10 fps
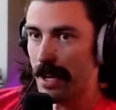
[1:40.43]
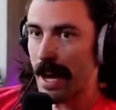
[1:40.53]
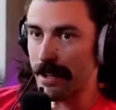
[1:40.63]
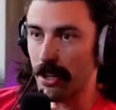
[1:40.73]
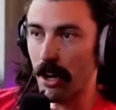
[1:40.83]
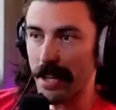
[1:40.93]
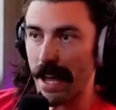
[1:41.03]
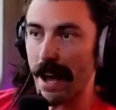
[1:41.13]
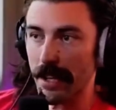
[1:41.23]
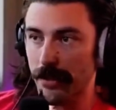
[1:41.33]
and it's all
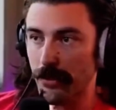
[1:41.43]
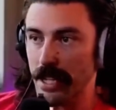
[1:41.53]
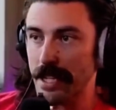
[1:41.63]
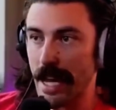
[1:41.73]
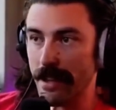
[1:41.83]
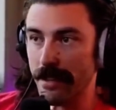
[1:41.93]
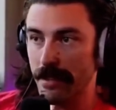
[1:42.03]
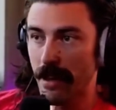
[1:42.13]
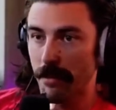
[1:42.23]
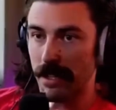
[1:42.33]
tax-free gains
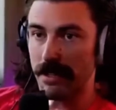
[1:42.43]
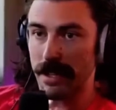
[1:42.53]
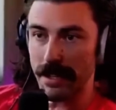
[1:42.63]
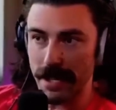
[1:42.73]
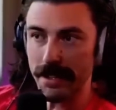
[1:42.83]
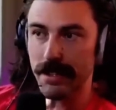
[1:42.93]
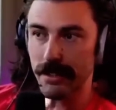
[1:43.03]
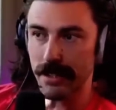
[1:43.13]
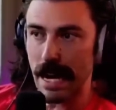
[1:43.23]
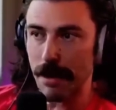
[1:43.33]
because it's not
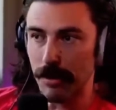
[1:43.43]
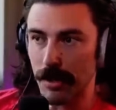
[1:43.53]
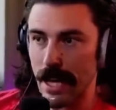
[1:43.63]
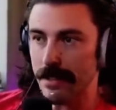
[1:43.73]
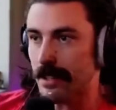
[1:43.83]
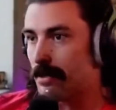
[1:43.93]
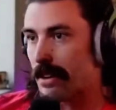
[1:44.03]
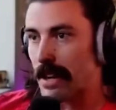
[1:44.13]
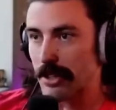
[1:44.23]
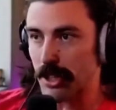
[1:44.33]
technically capital gains because you
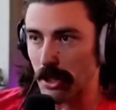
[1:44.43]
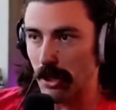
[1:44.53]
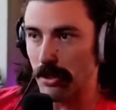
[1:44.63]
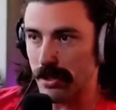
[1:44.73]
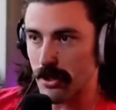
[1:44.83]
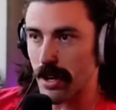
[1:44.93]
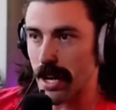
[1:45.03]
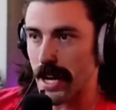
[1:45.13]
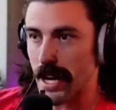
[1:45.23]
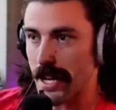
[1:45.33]
never actually close the trade.